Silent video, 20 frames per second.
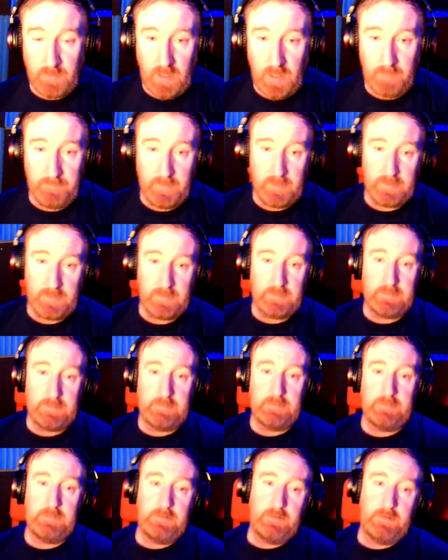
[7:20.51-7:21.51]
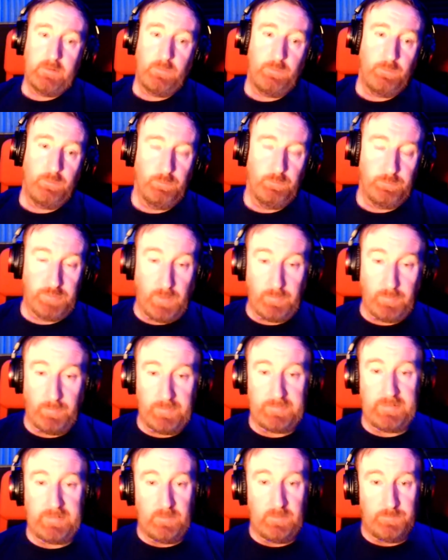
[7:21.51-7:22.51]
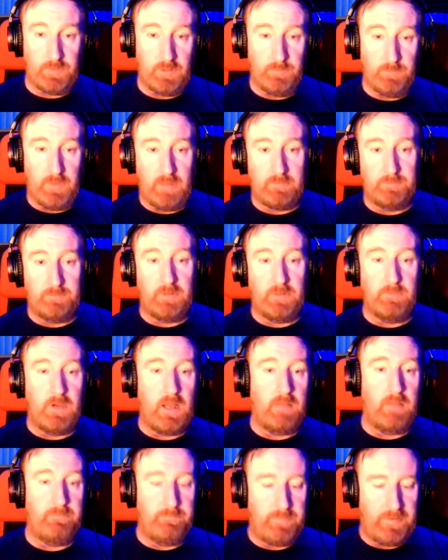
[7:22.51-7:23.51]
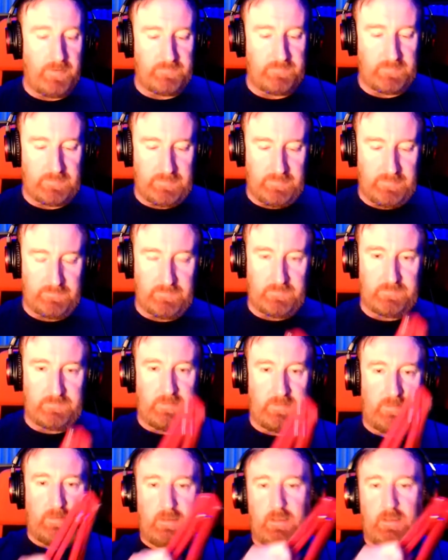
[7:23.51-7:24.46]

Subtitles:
arm, probably need a boom arm. A boom arm basically is this thing